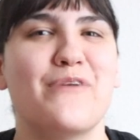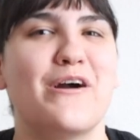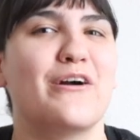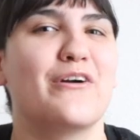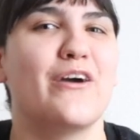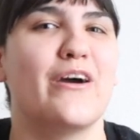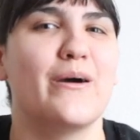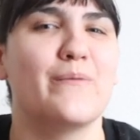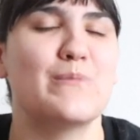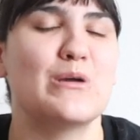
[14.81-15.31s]

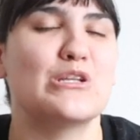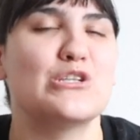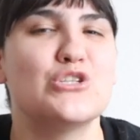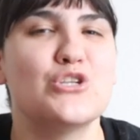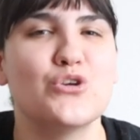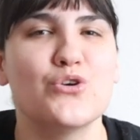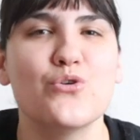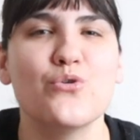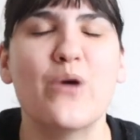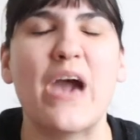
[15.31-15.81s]
welcome
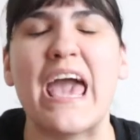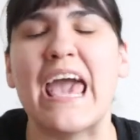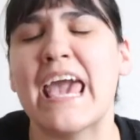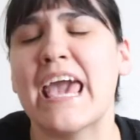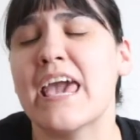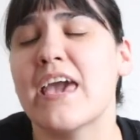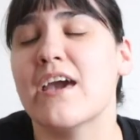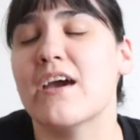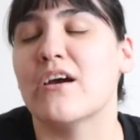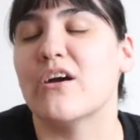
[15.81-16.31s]
to
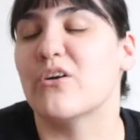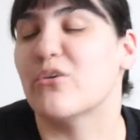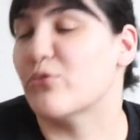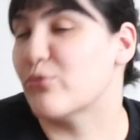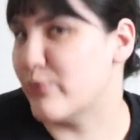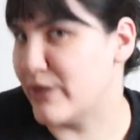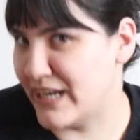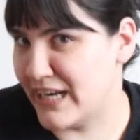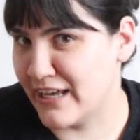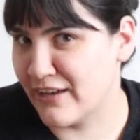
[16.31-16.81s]
a
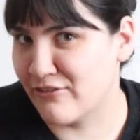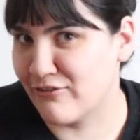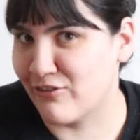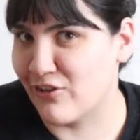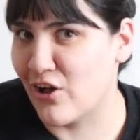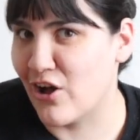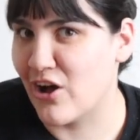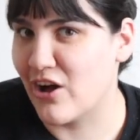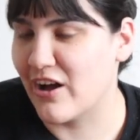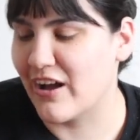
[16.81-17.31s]
reading
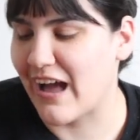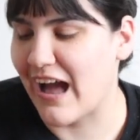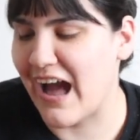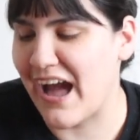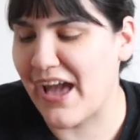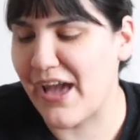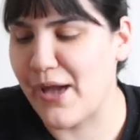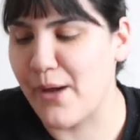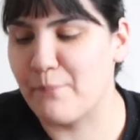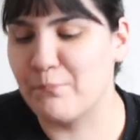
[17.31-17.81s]
vlog.
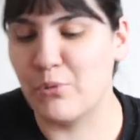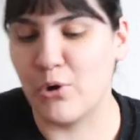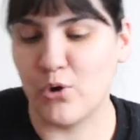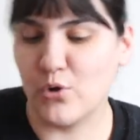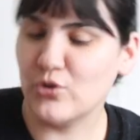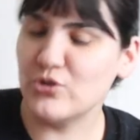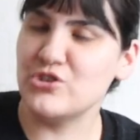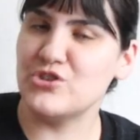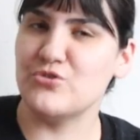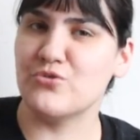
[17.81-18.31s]
I
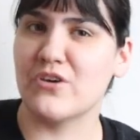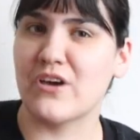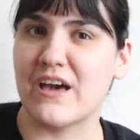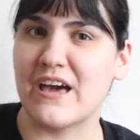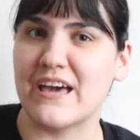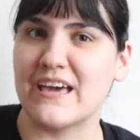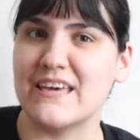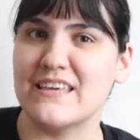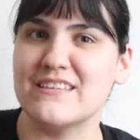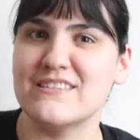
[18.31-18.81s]
polled you
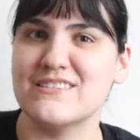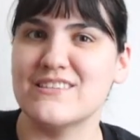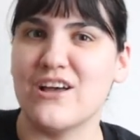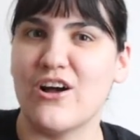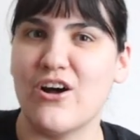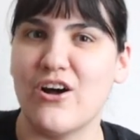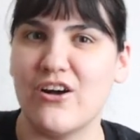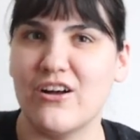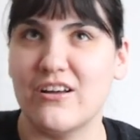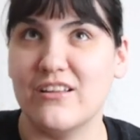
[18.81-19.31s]
guys
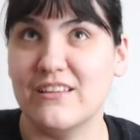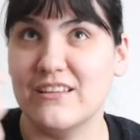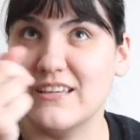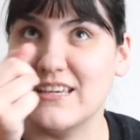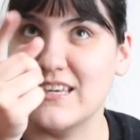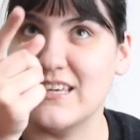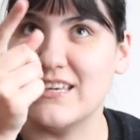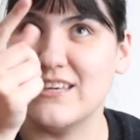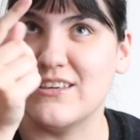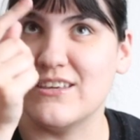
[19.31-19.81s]

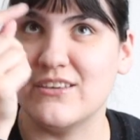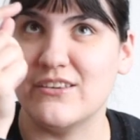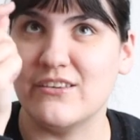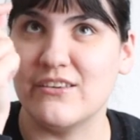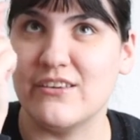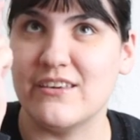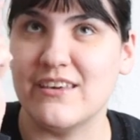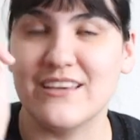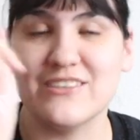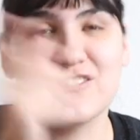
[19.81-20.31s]

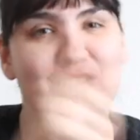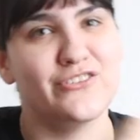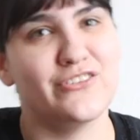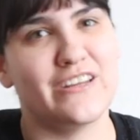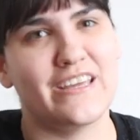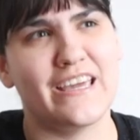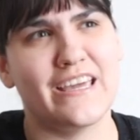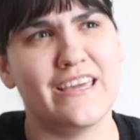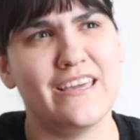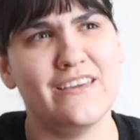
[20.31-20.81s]

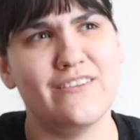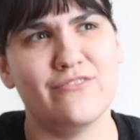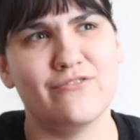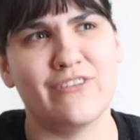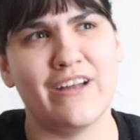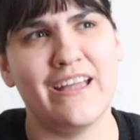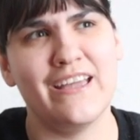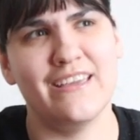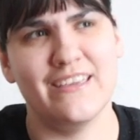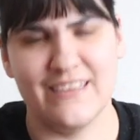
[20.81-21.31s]
yesterday,
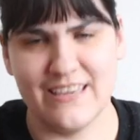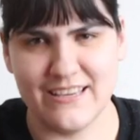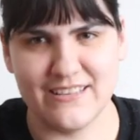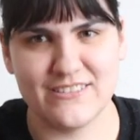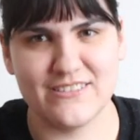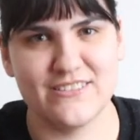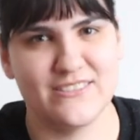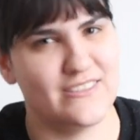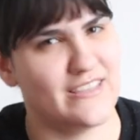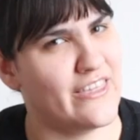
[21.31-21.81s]
right?
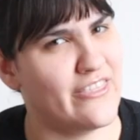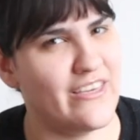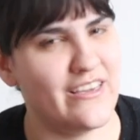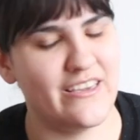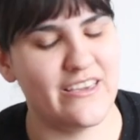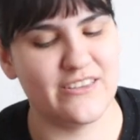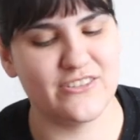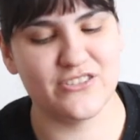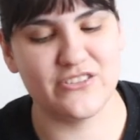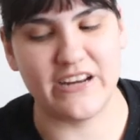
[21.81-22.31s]
Yes, I
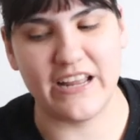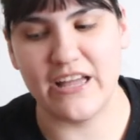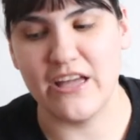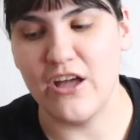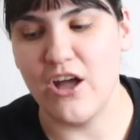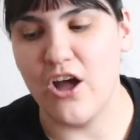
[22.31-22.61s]
think yesterday,